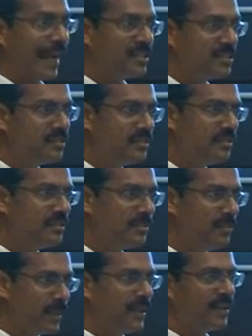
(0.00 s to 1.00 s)
action
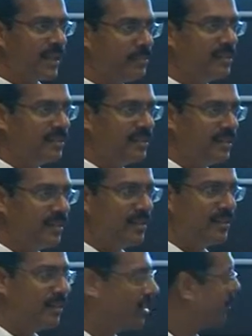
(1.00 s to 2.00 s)
to make it happen in
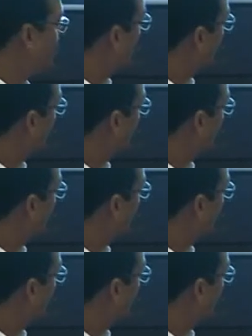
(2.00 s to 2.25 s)
India.